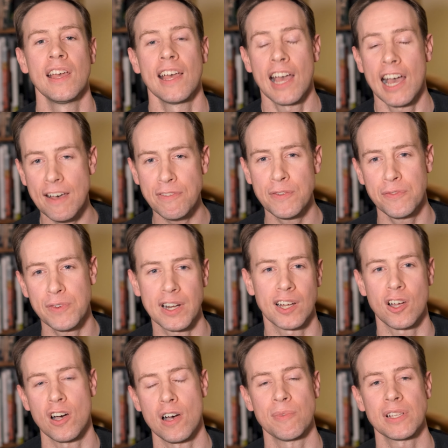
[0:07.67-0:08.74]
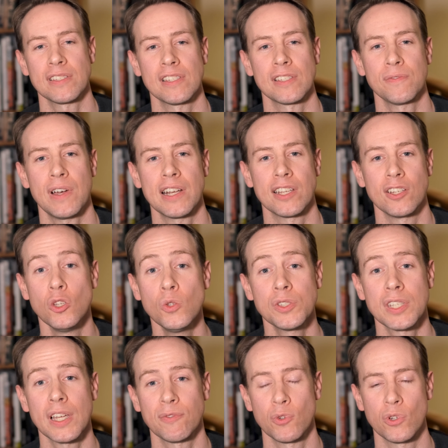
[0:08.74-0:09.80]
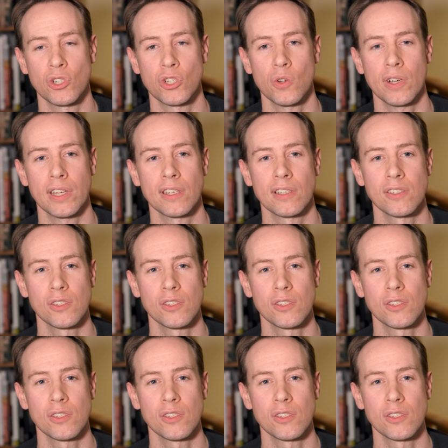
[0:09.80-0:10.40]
Half the fun of comics is finding new stuff to enjoy.